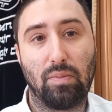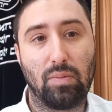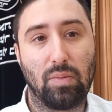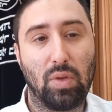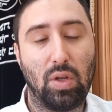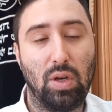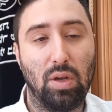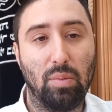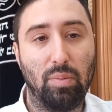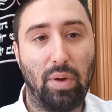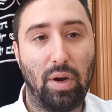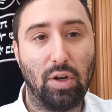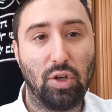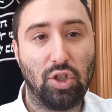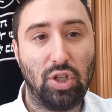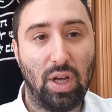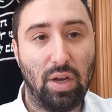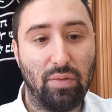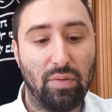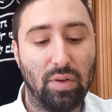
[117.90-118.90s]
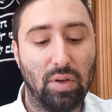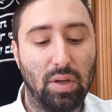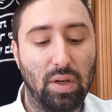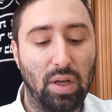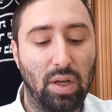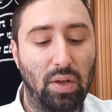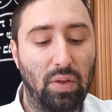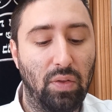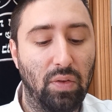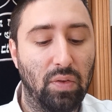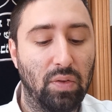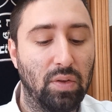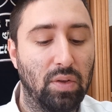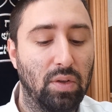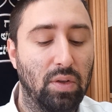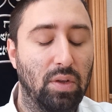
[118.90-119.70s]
Beersheba and